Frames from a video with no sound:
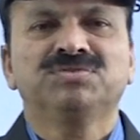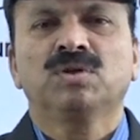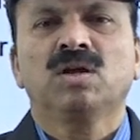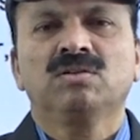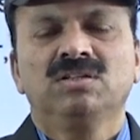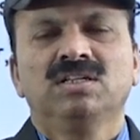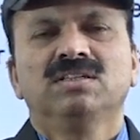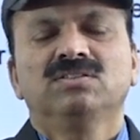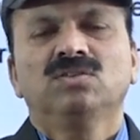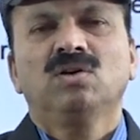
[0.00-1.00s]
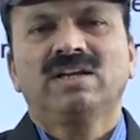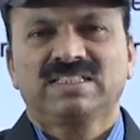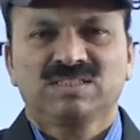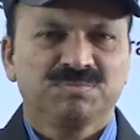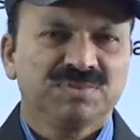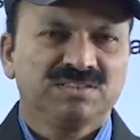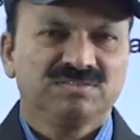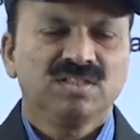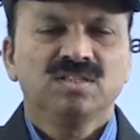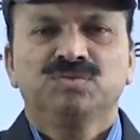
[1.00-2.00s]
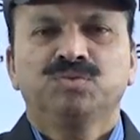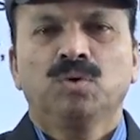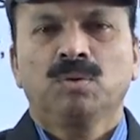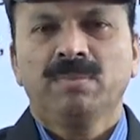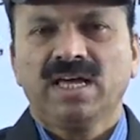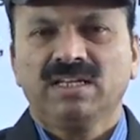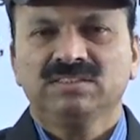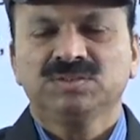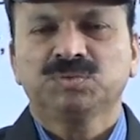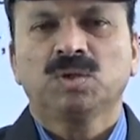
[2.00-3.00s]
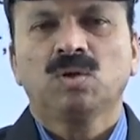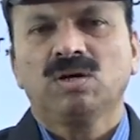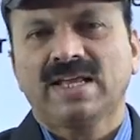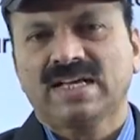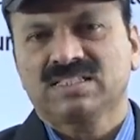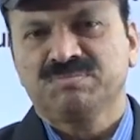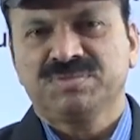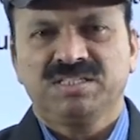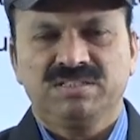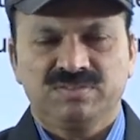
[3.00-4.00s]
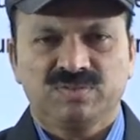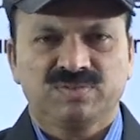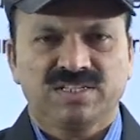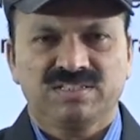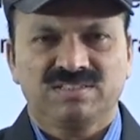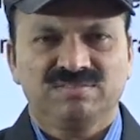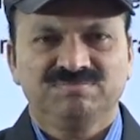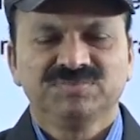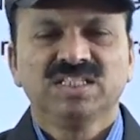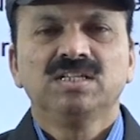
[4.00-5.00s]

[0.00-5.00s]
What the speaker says: 4 are not accepted. 4 marriages were not accepted in society.